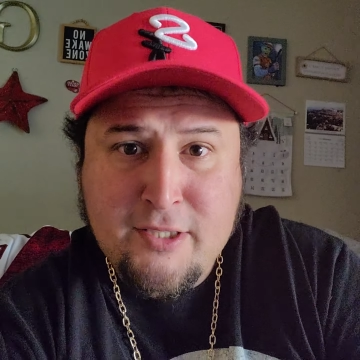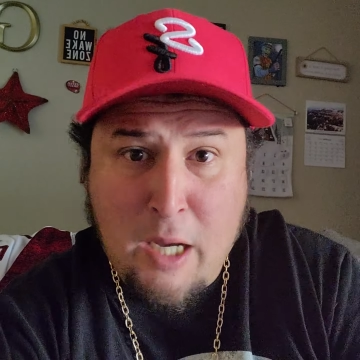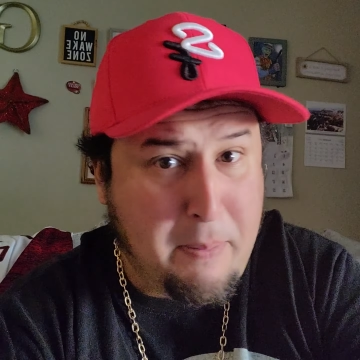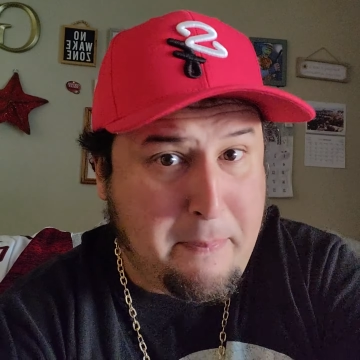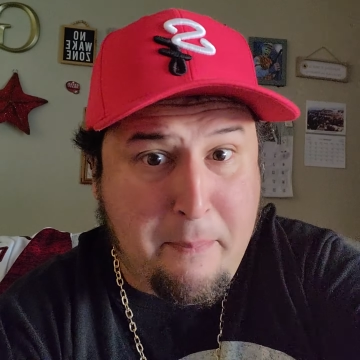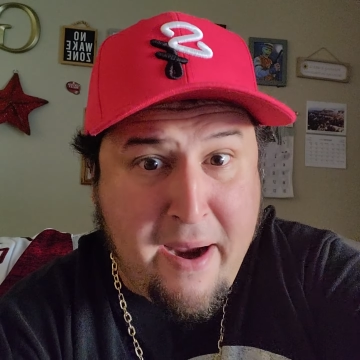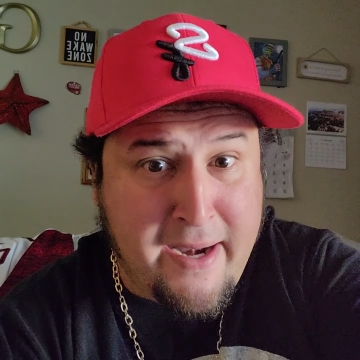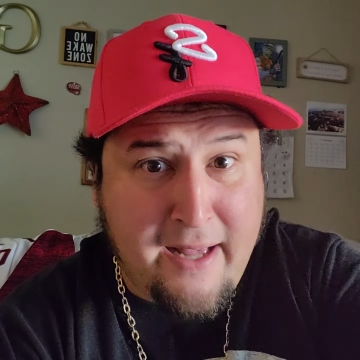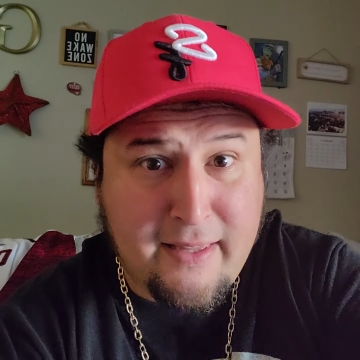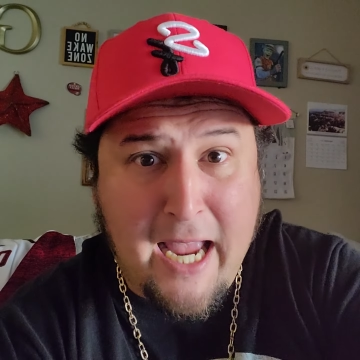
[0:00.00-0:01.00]
Some people may
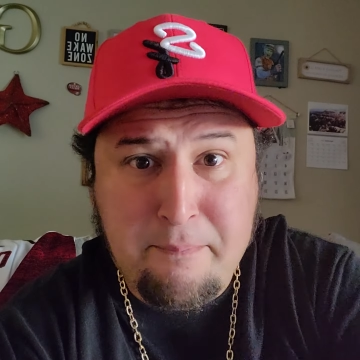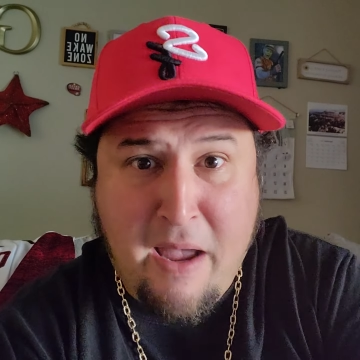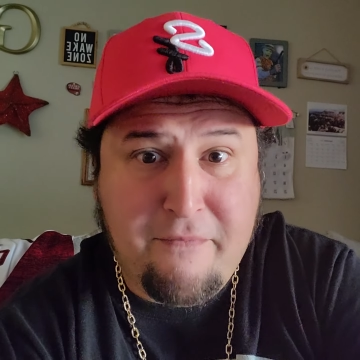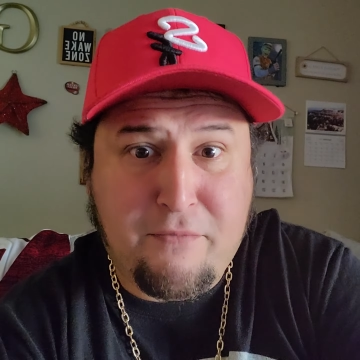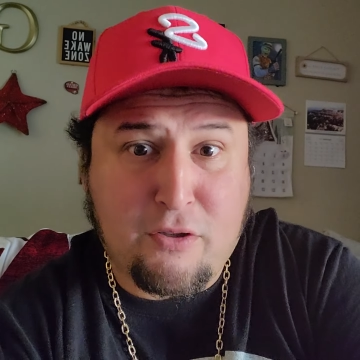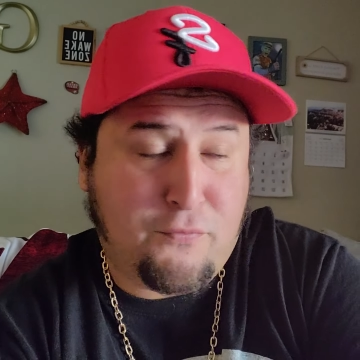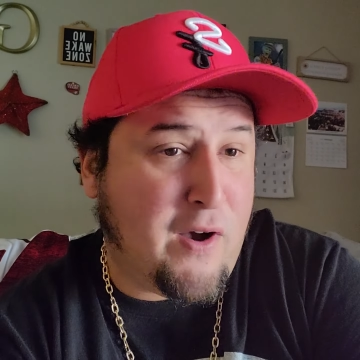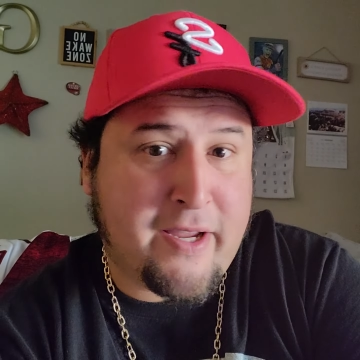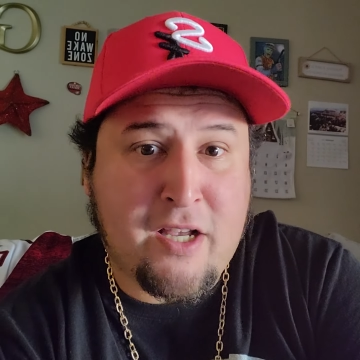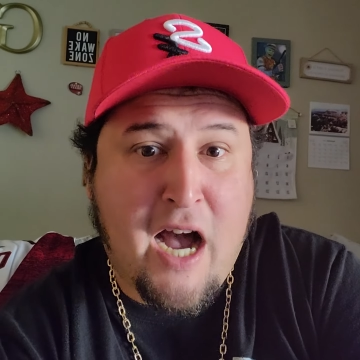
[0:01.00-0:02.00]
not like Mayfield's
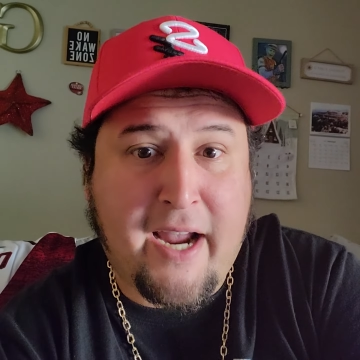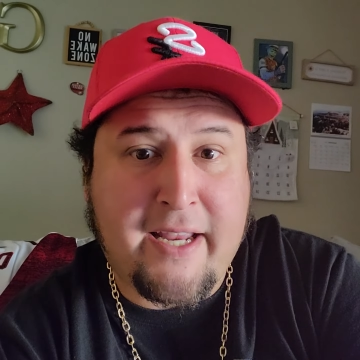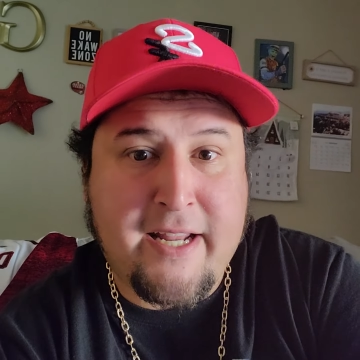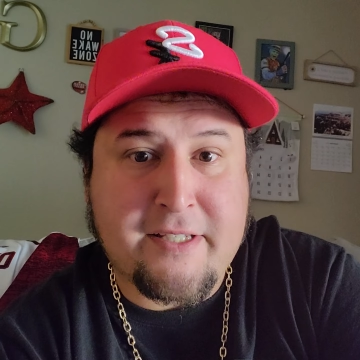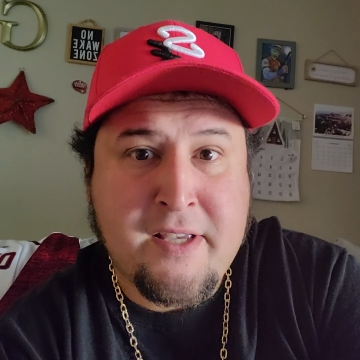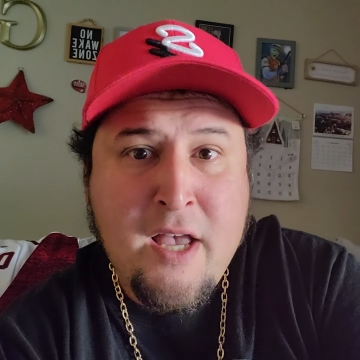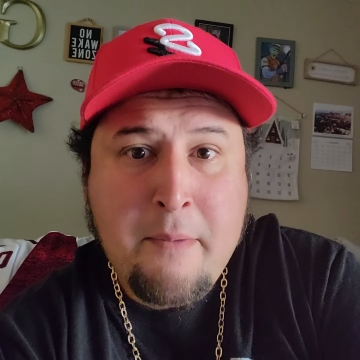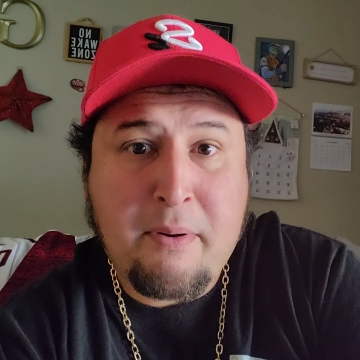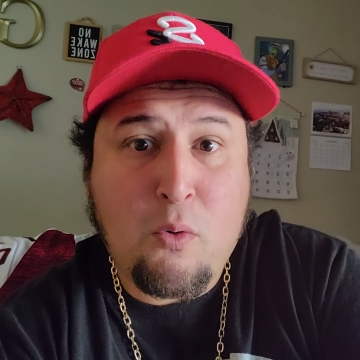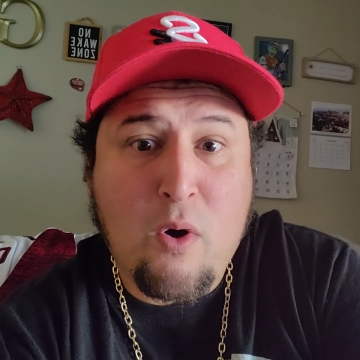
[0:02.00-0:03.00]
fucking cockiness,
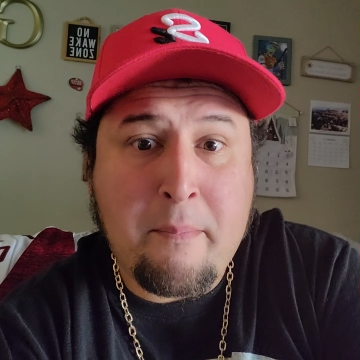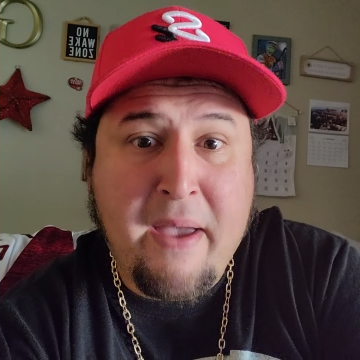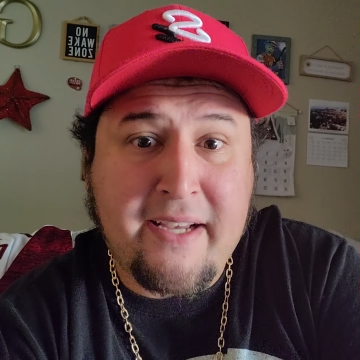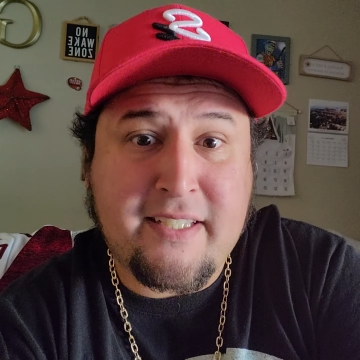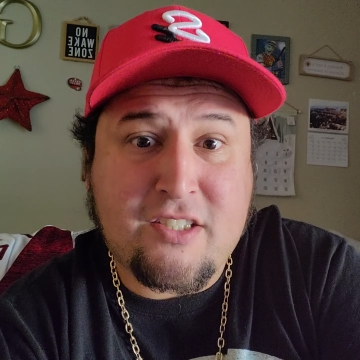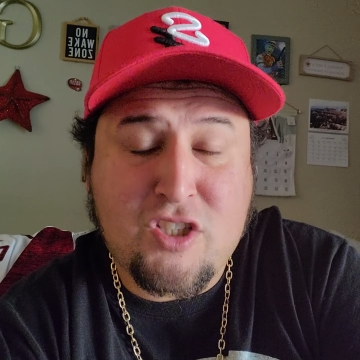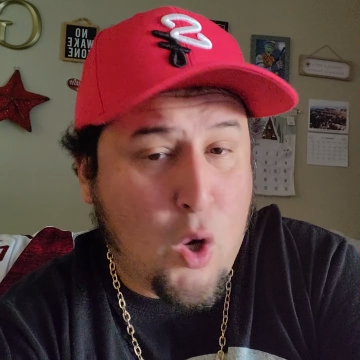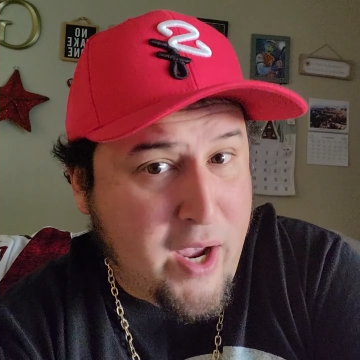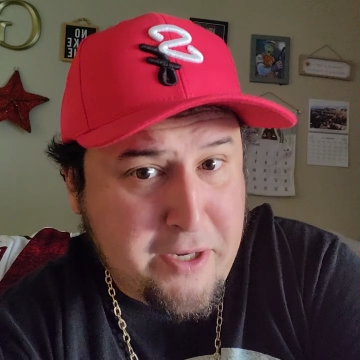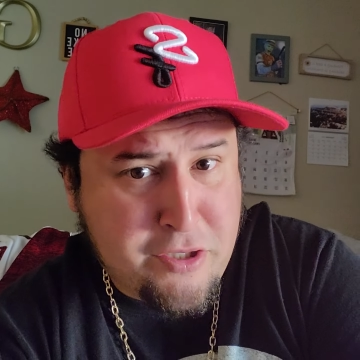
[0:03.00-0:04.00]
but what makes it
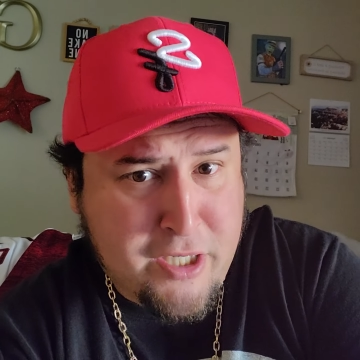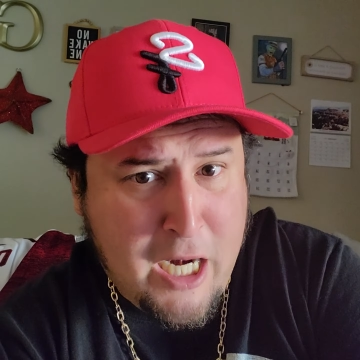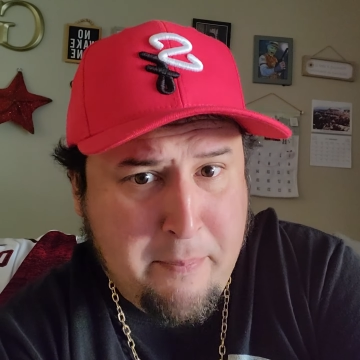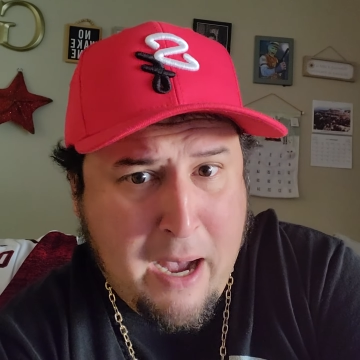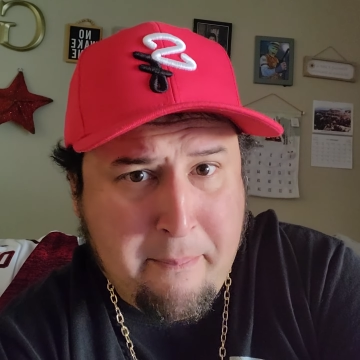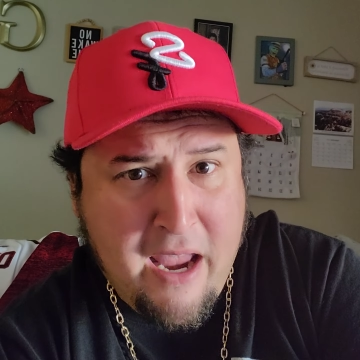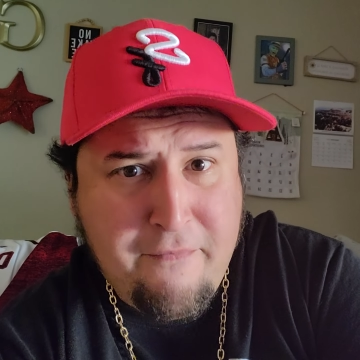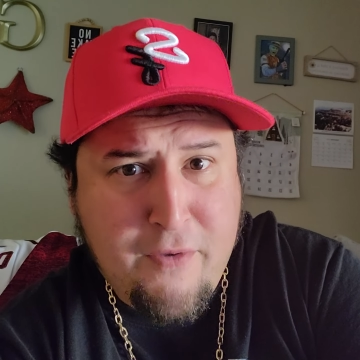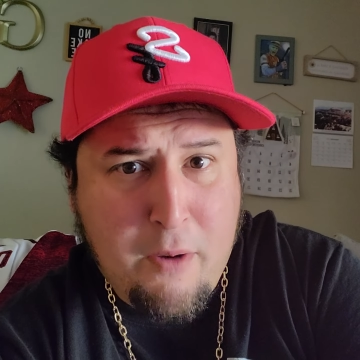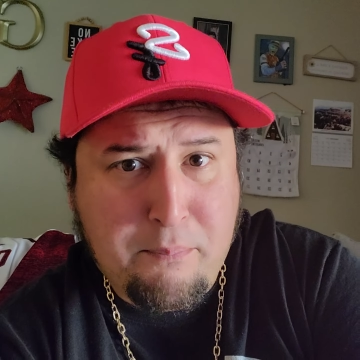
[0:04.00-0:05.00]
so interesting about
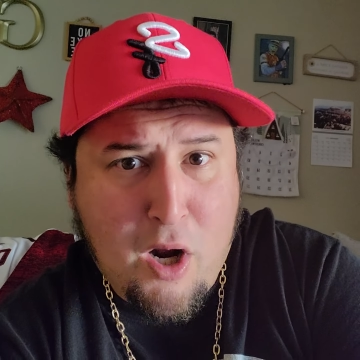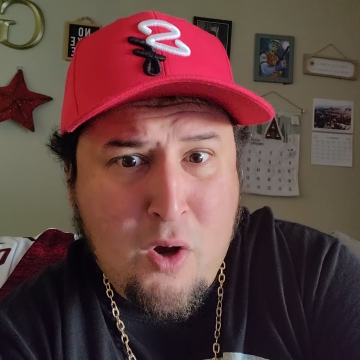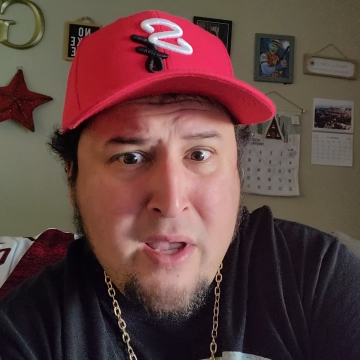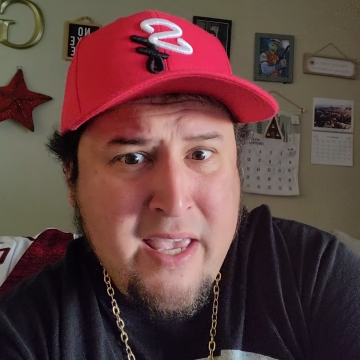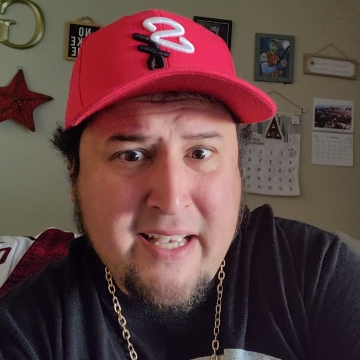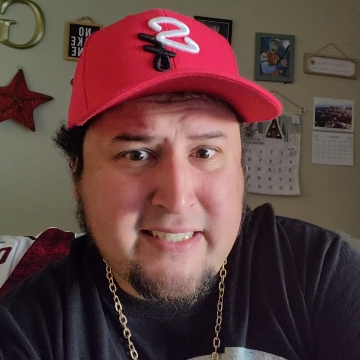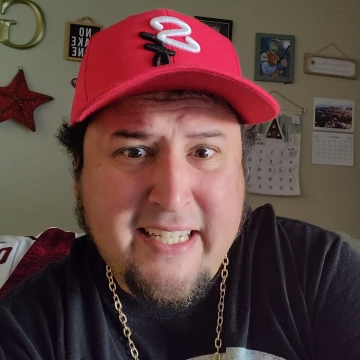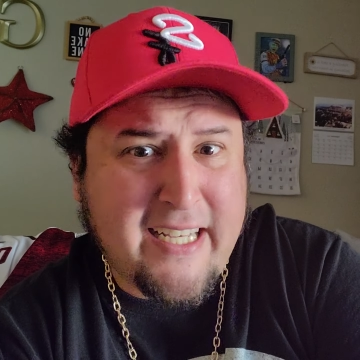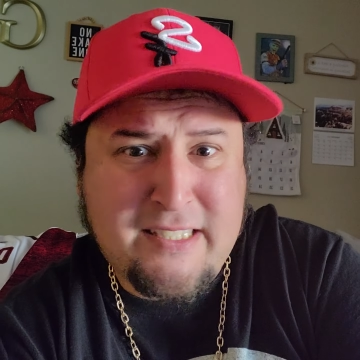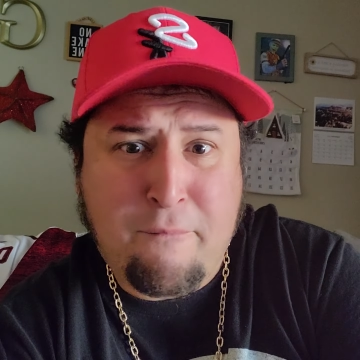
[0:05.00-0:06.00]
Mayfield, bro, is
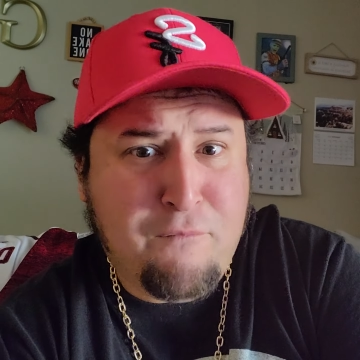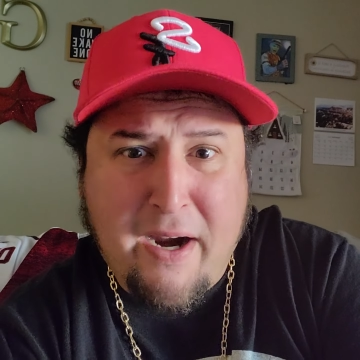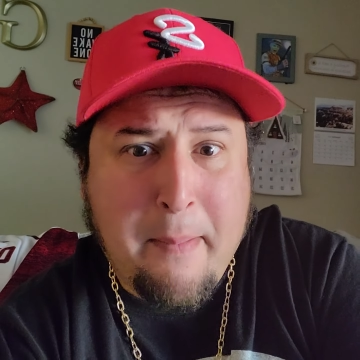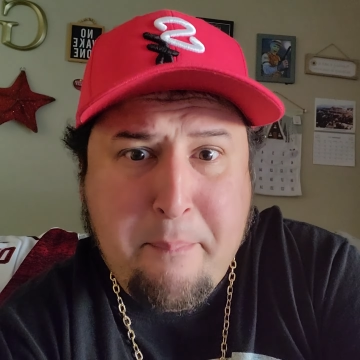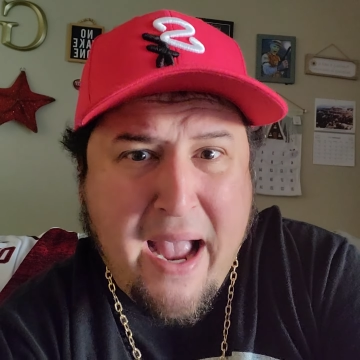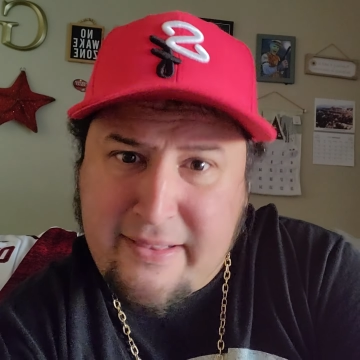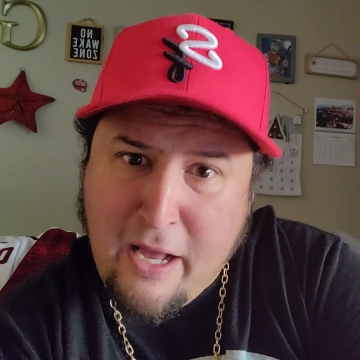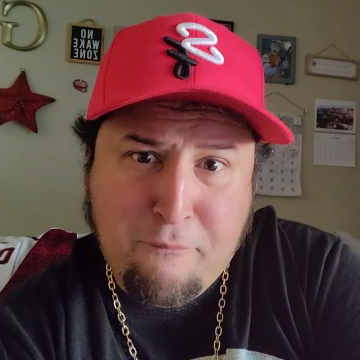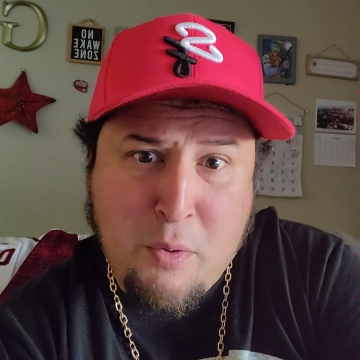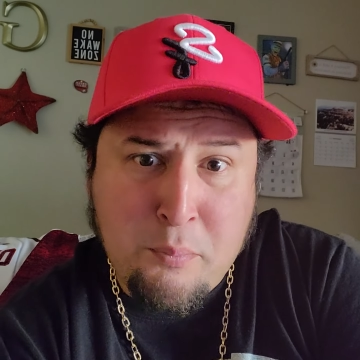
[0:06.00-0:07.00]
he doesn't fucking back
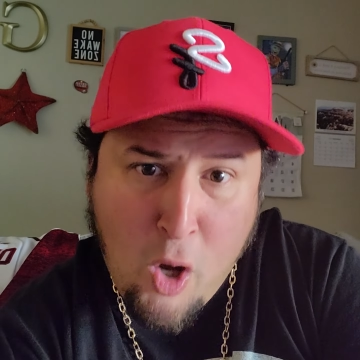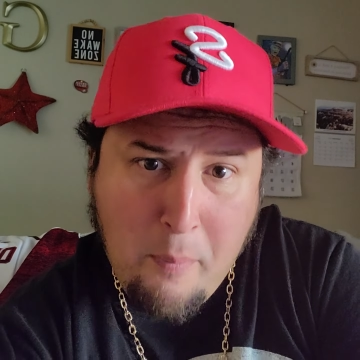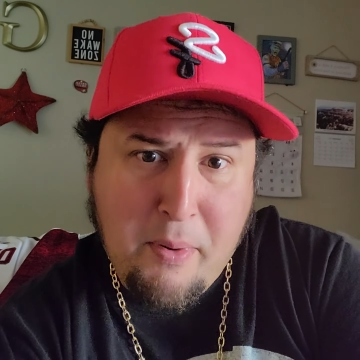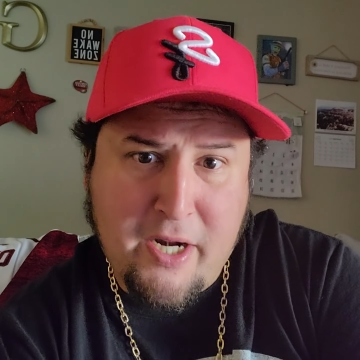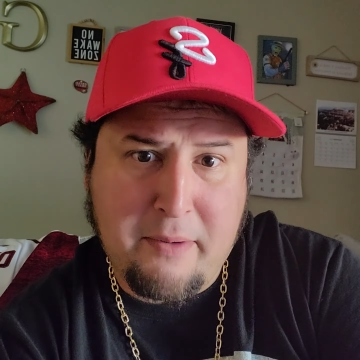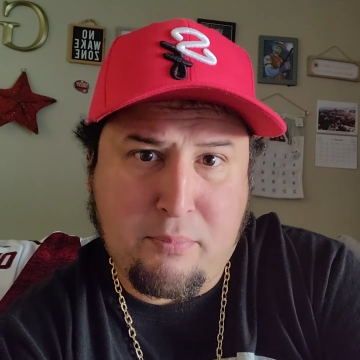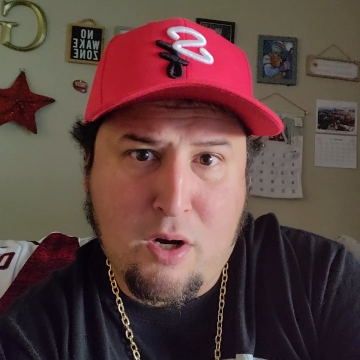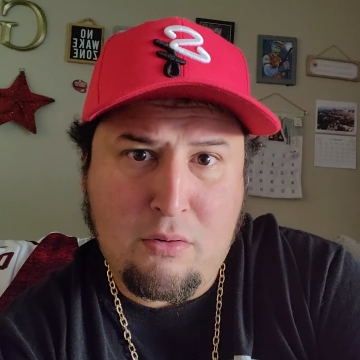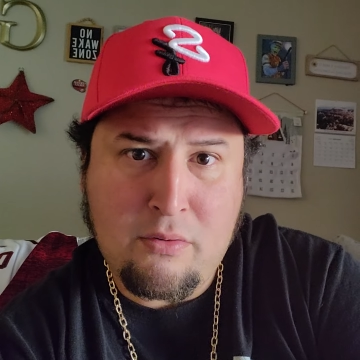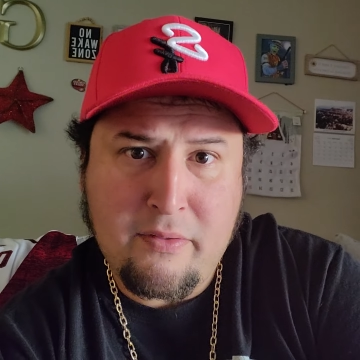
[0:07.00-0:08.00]
down from nobody,
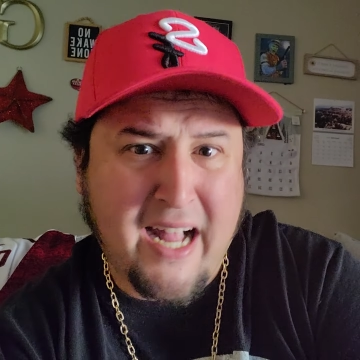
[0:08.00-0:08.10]
bro.